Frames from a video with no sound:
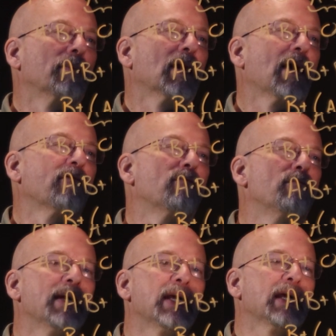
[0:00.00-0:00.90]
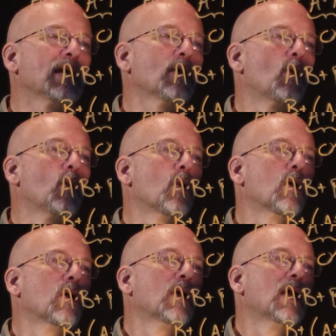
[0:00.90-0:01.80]
I'm going to have B
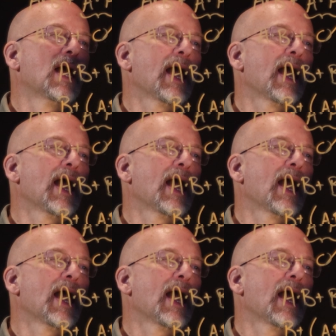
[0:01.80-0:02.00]
or